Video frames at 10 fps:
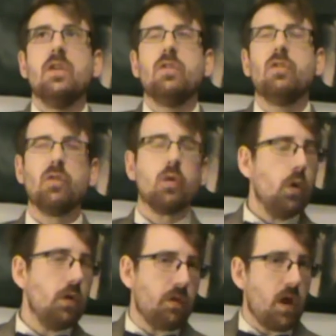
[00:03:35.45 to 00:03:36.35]

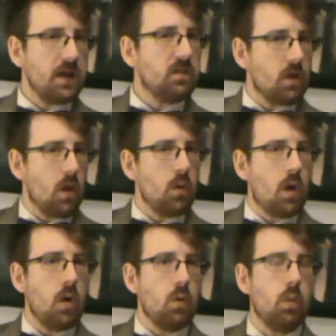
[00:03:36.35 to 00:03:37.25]
Sort of like Stone
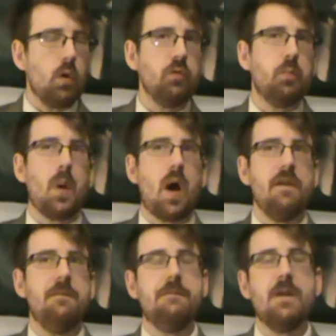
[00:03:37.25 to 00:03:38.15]
Cold was, but
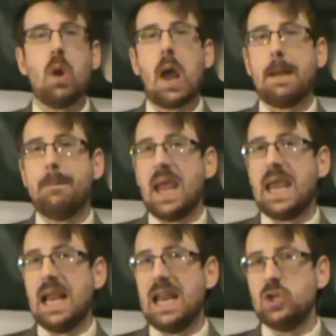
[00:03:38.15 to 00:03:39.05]
I feel like
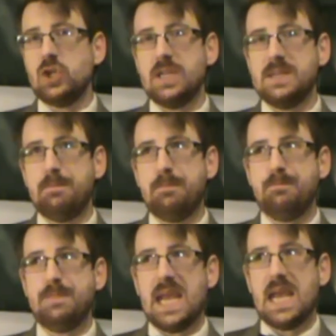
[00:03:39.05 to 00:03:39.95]
Becky Lynch is
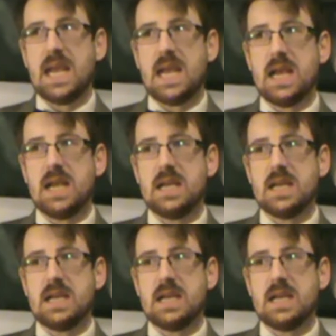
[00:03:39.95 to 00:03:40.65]
being